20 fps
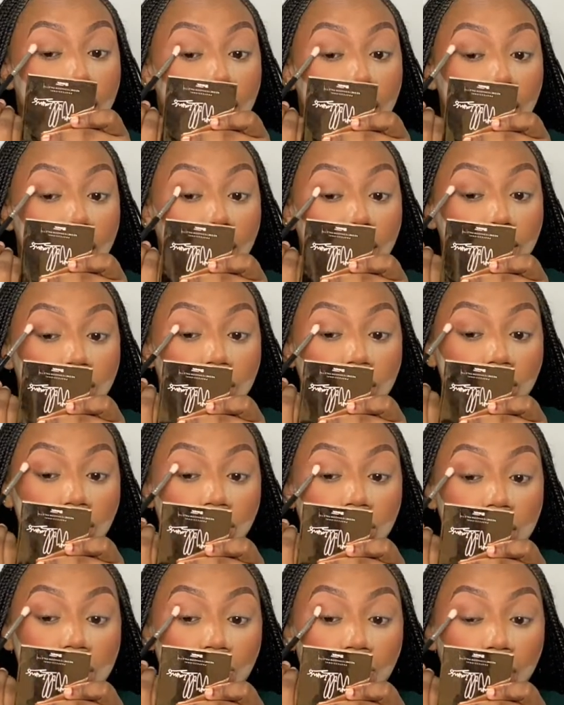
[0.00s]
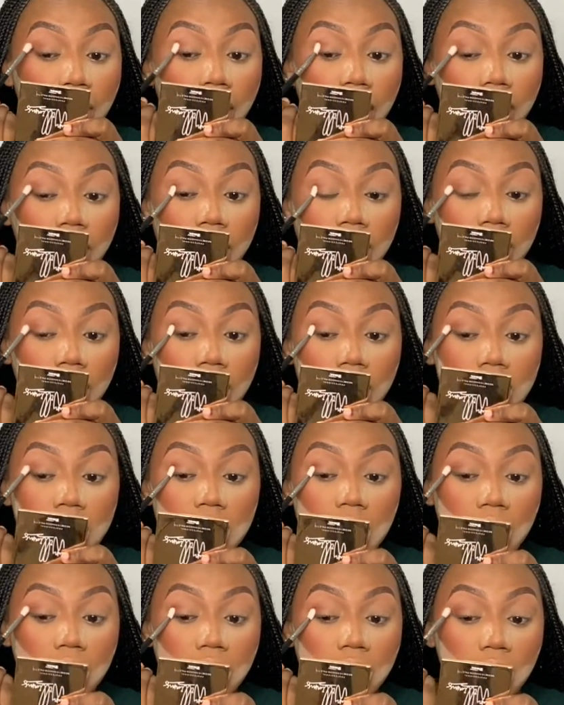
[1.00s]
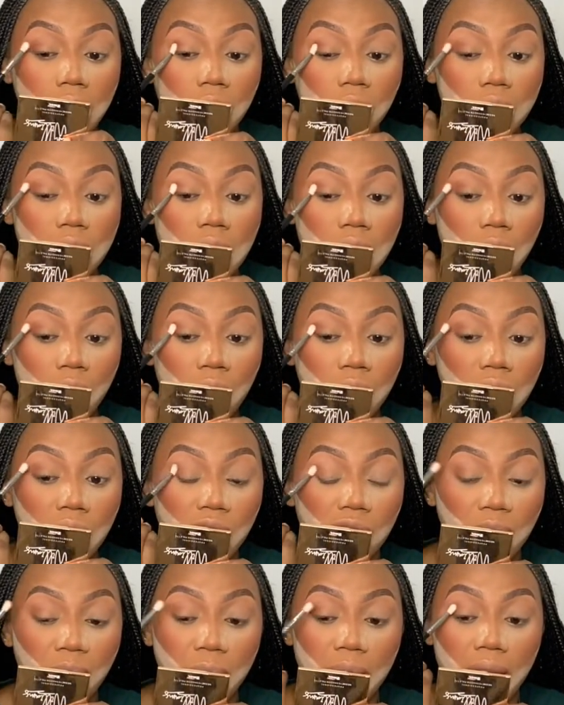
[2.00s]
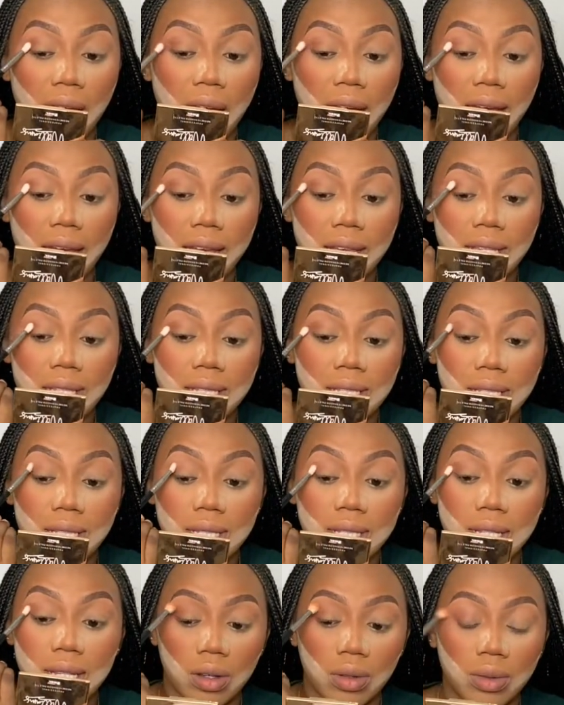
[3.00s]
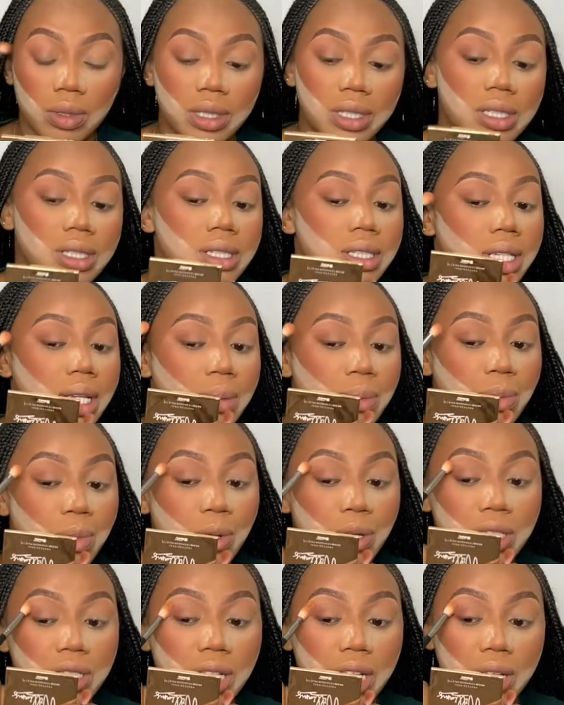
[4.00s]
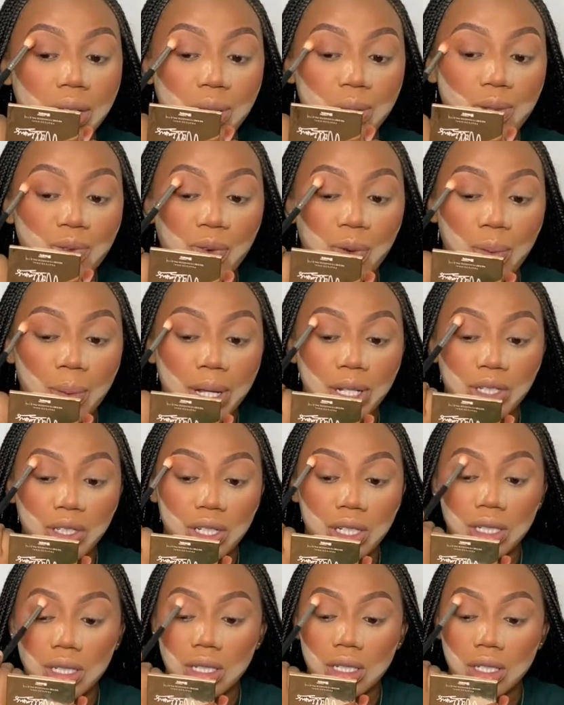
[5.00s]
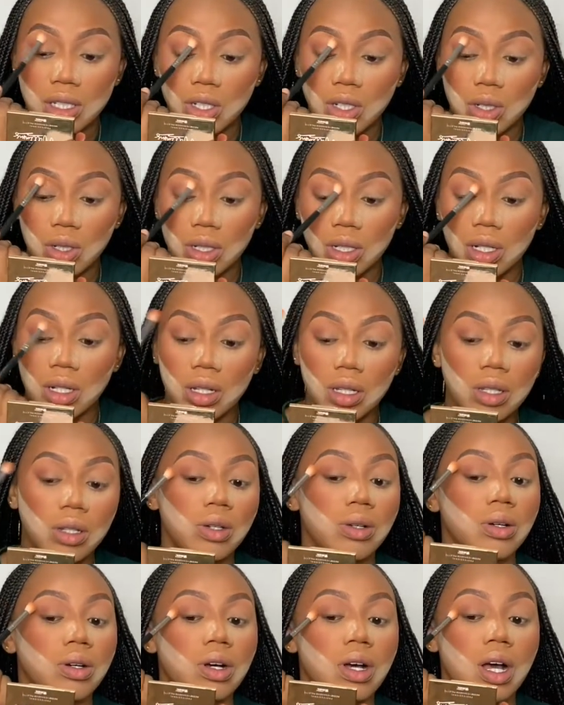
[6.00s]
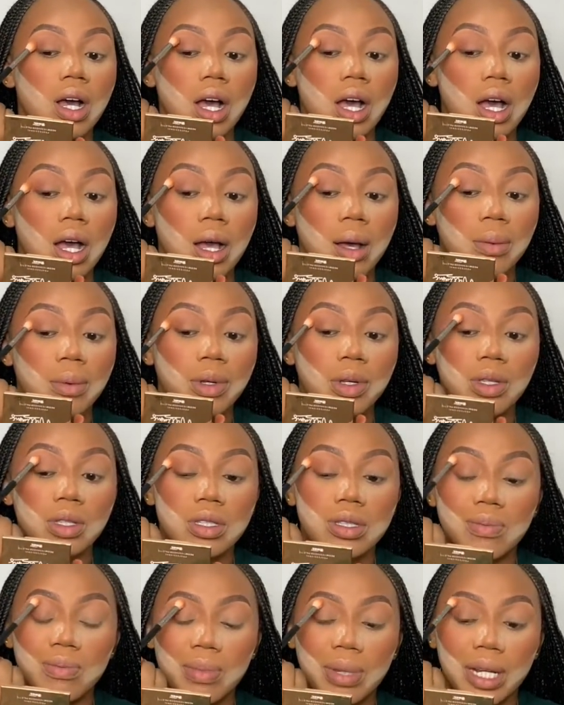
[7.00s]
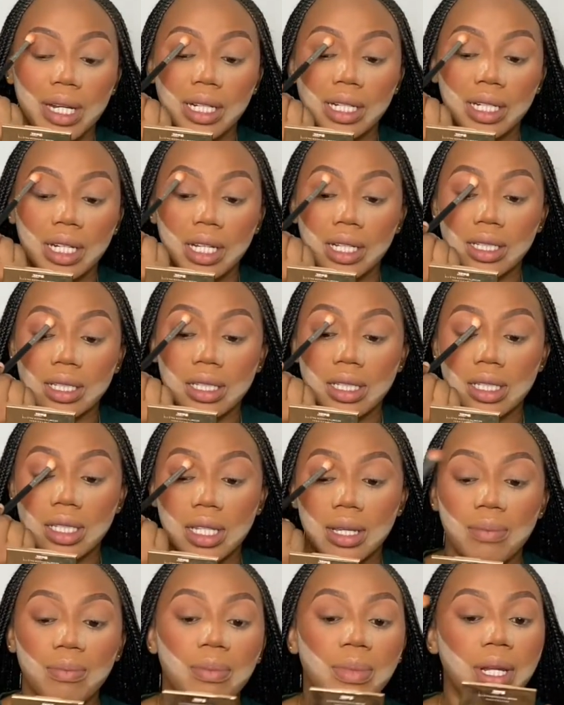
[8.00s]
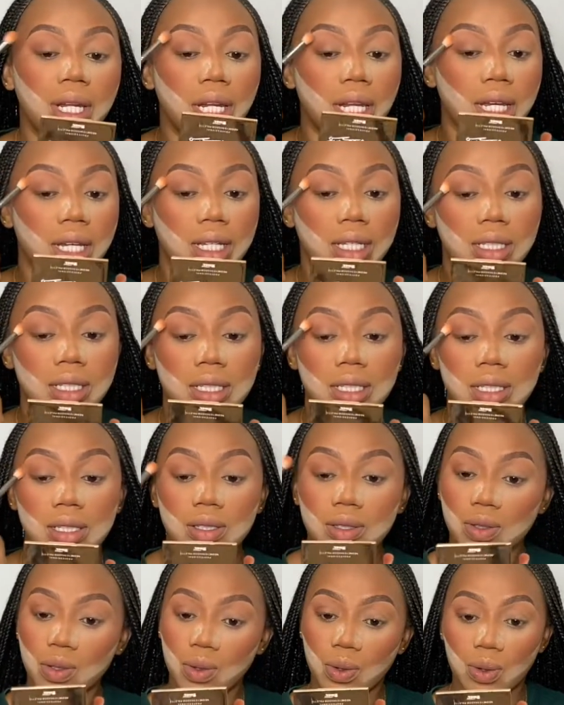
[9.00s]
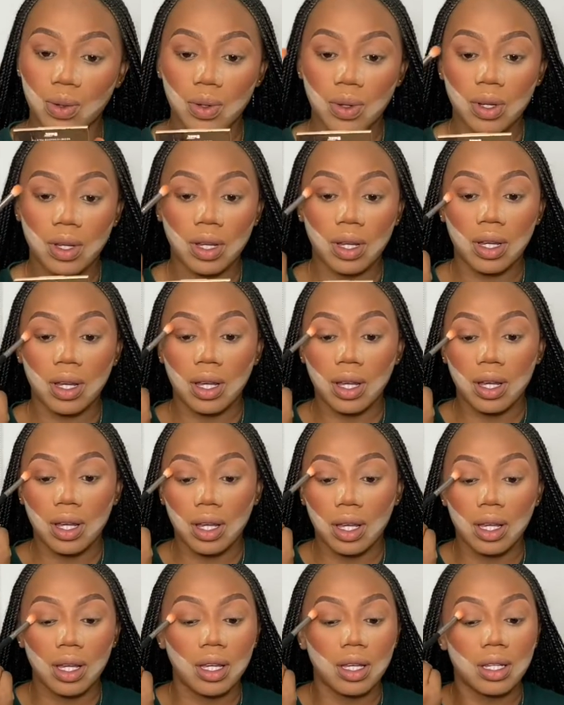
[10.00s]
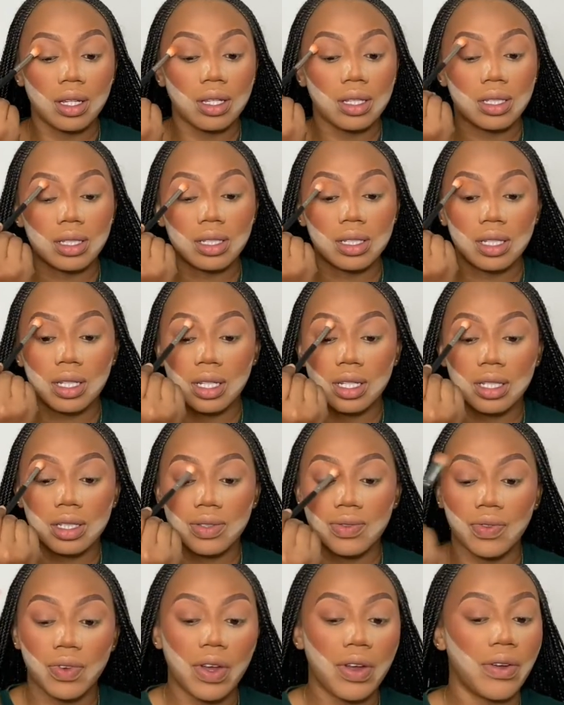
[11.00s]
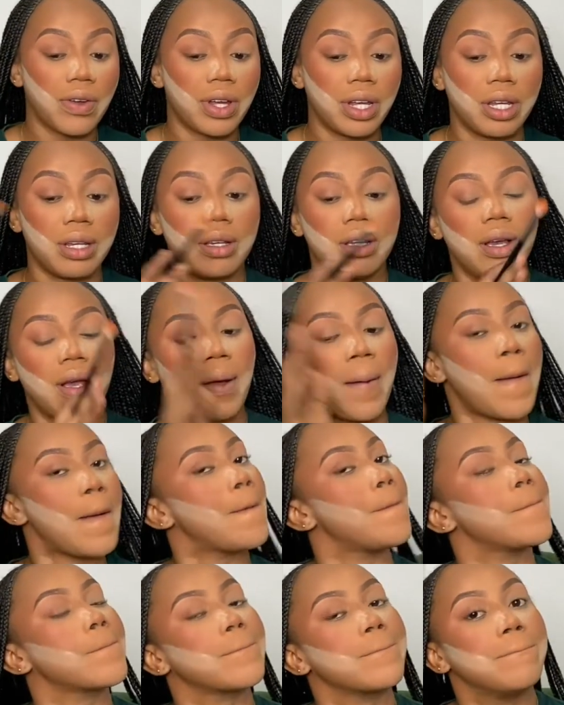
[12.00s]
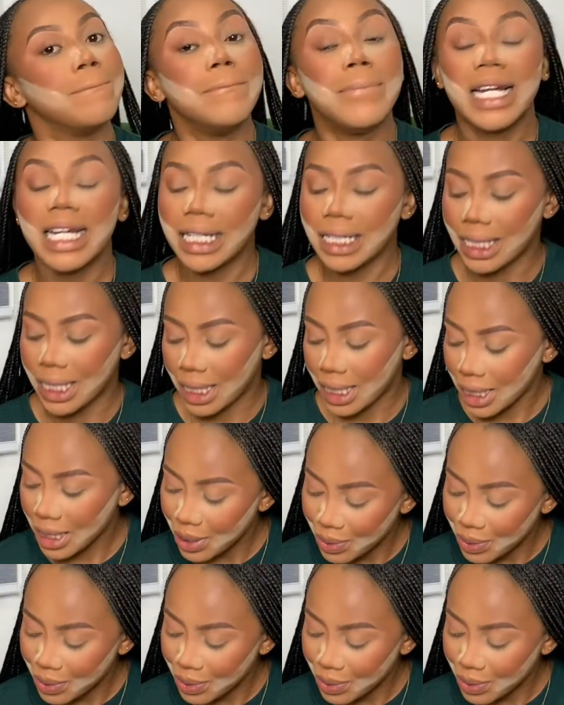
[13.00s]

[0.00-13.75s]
I'll just really pack that at the outer corner of my eyes. With the same brush I used for my transition color, I'm going to blend that in place so it stays very blended.